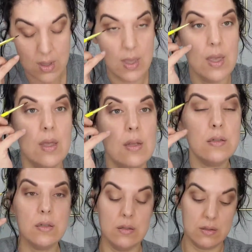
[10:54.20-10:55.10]

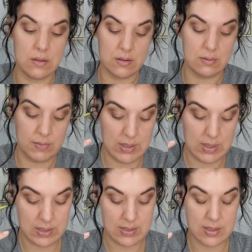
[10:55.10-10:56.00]
And let me
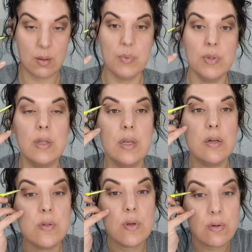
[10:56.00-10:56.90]
kind of sit up a little
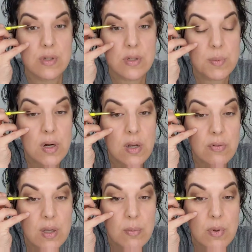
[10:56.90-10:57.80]
here so I don't disappear off
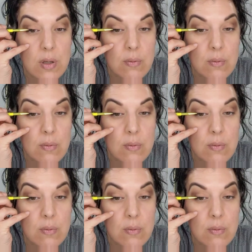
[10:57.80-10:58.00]
camera